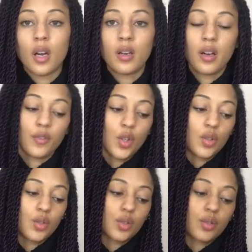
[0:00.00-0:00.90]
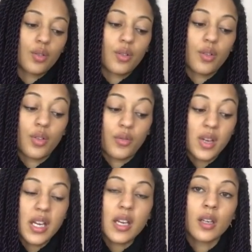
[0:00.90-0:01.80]
and I've got
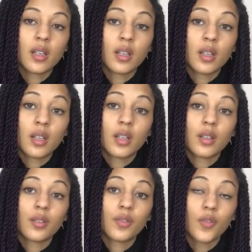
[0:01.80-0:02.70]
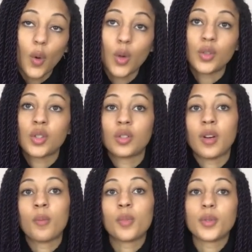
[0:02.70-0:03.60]
three 400
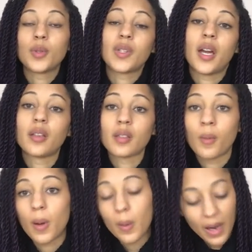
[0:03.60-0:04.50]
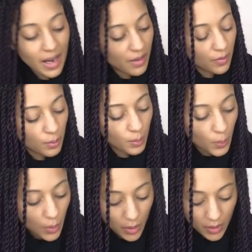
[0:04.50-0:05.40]
gram balls there so I'll have
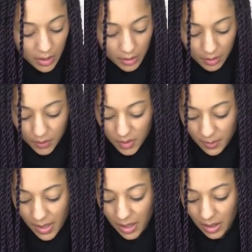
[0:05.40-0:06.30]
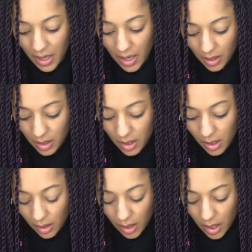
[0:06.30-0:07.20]
more than enough to make that
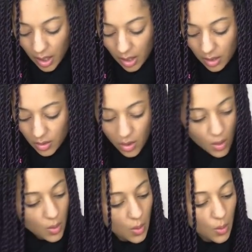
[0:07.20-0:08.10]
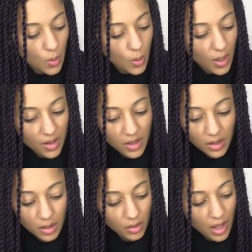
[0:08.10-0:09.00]
so I think
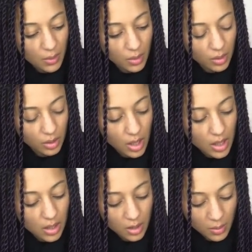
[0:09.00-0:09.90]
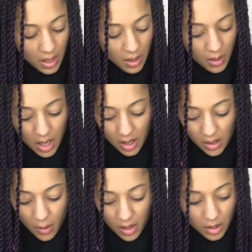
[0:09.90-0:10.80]
the grey will look nice as well.
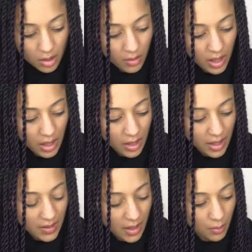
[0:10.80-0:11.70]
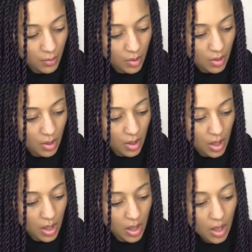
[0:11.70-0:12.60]
Though I do really like that more
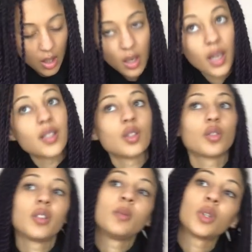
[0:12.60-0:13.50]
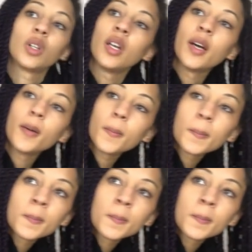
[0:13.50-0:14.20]
lighter cream colour.